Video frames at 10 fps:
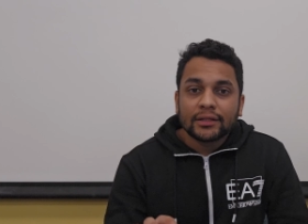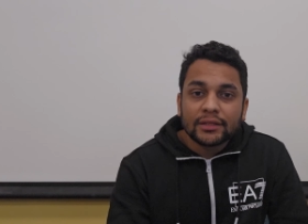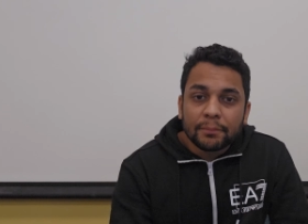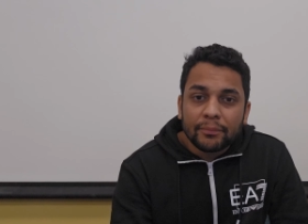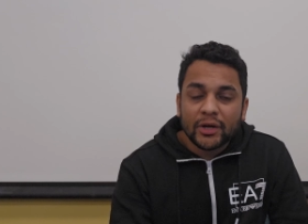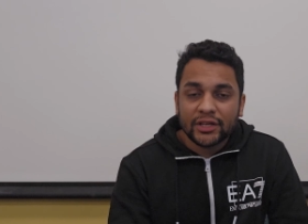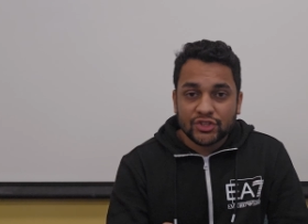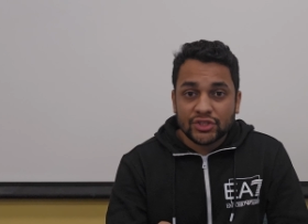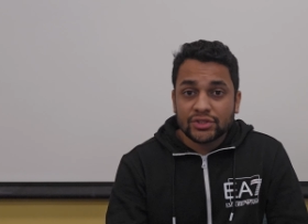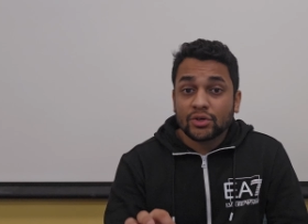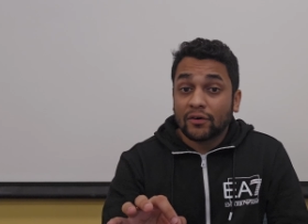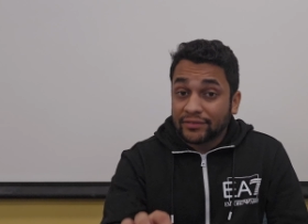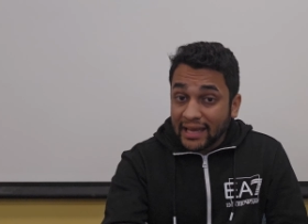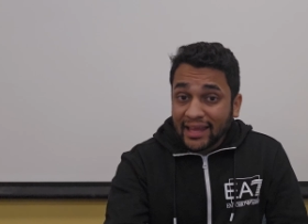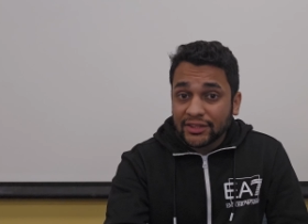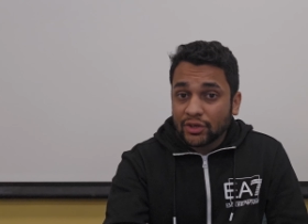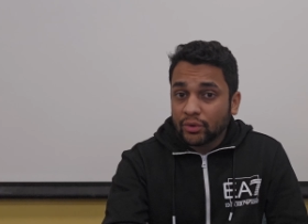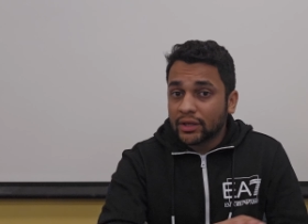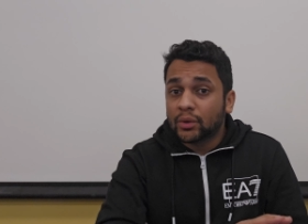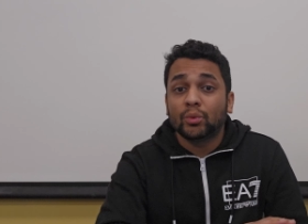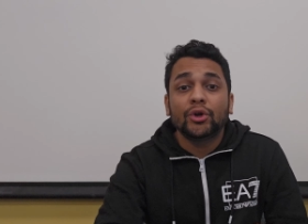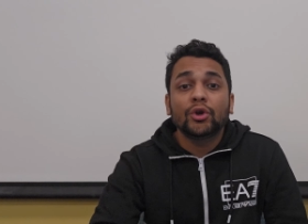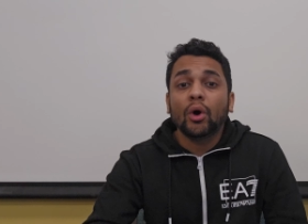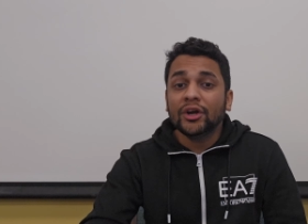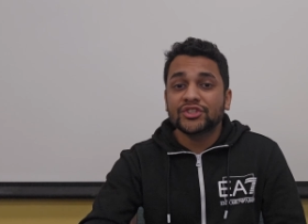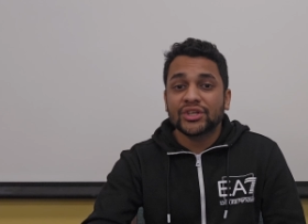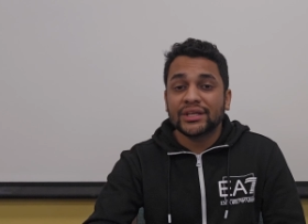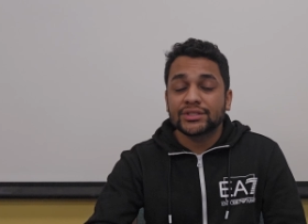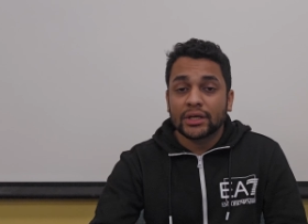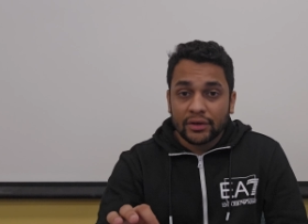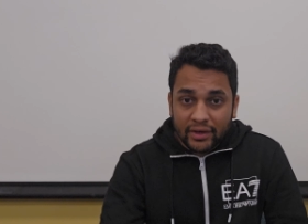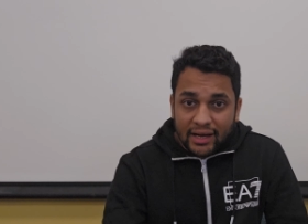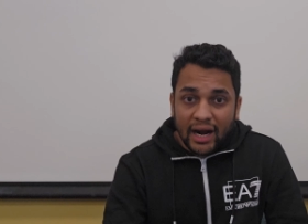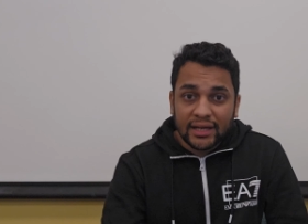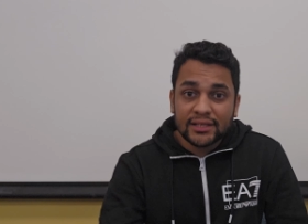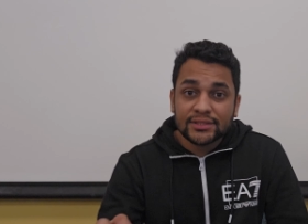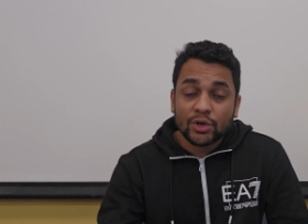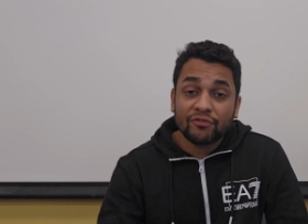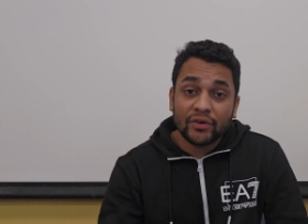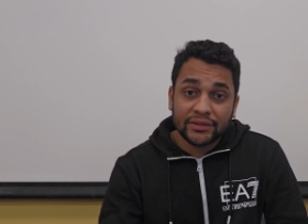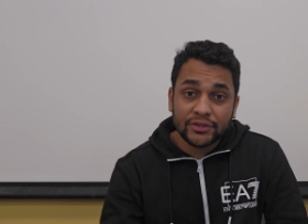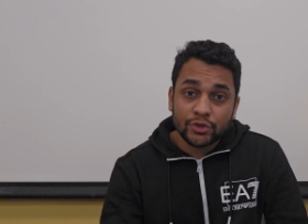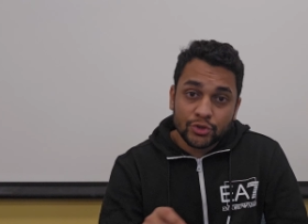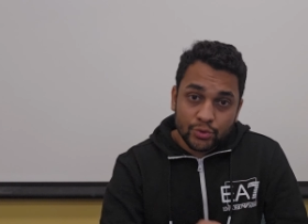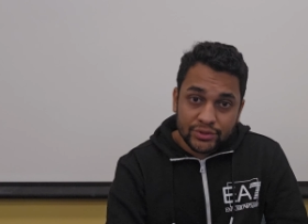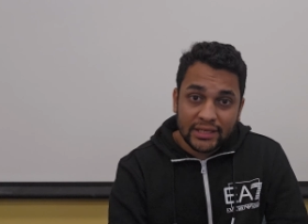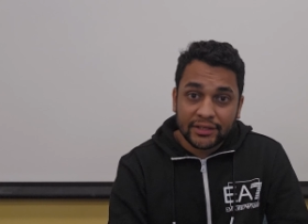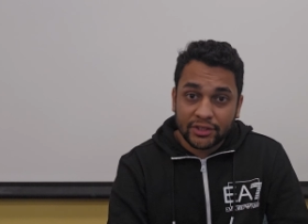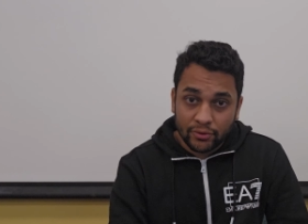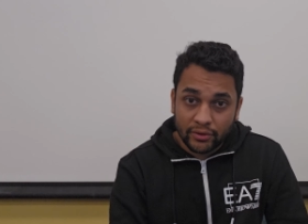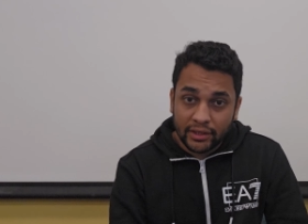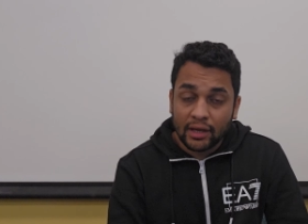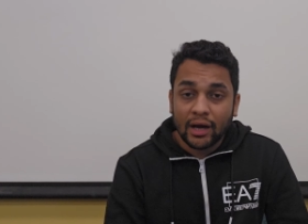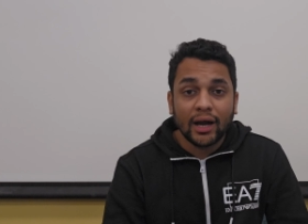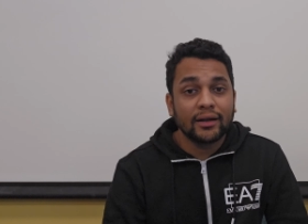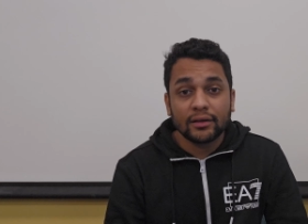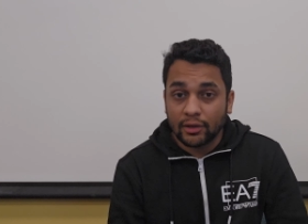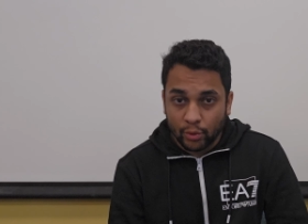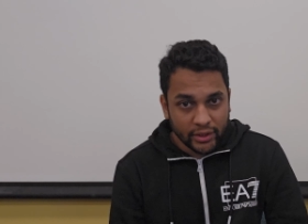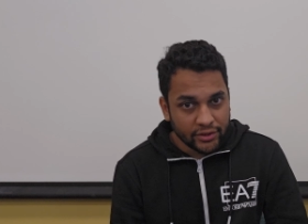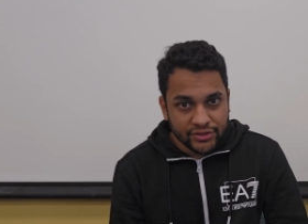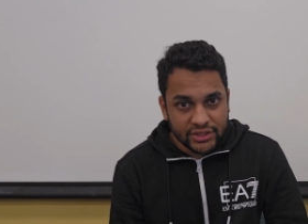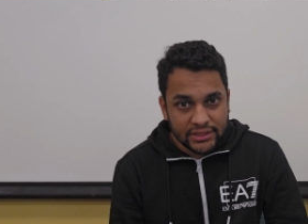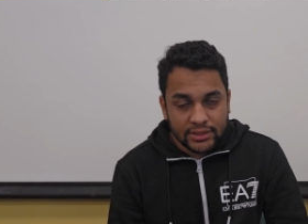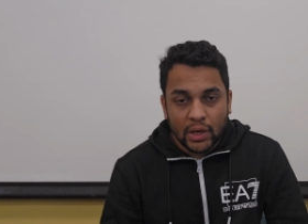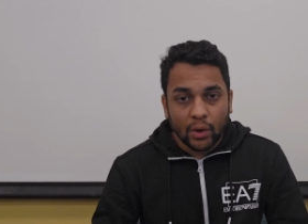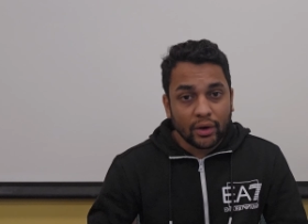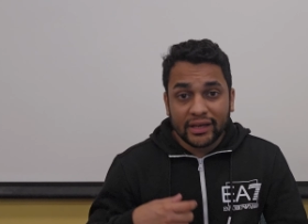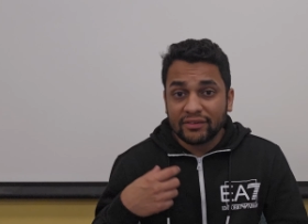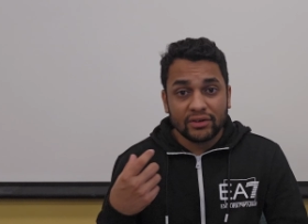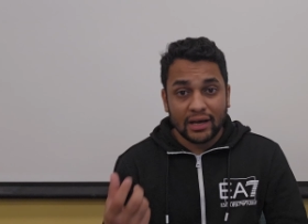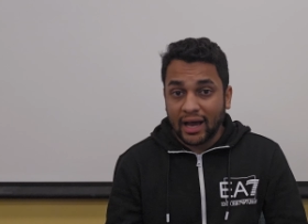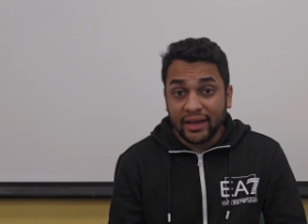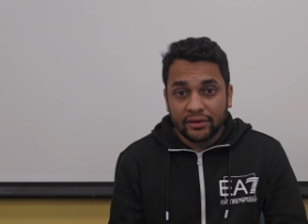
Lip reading: the predictions of that theory would not change regardless of whether you use that theory under low energies or even high